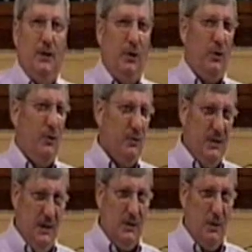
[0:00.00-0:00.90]

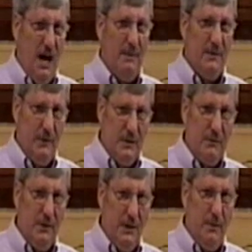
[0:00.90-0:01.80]
13 tribes of
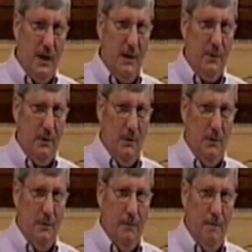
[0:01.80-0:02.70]
Israel in the Bible.
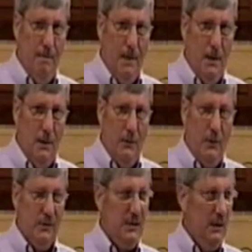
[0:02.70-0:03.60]

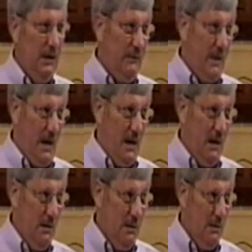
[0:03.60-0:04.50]
There's Levi,
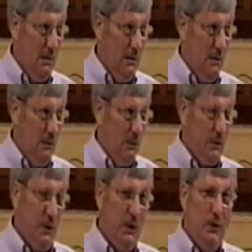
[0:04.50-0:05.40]
which
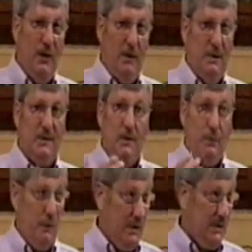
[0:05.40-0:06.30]
we know them as the
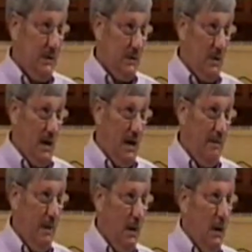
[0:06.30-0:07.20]
priestly tribe.
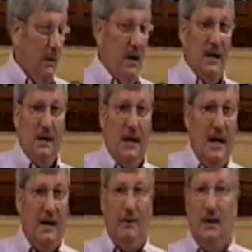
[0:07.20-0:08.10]
They didn't
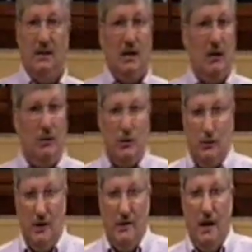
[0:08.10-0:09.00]
have any
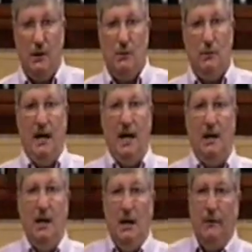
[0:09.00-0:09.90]
territory. They had no land.
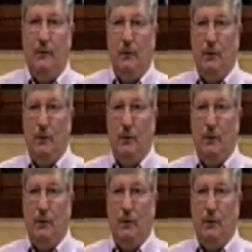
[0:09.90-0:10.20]
If you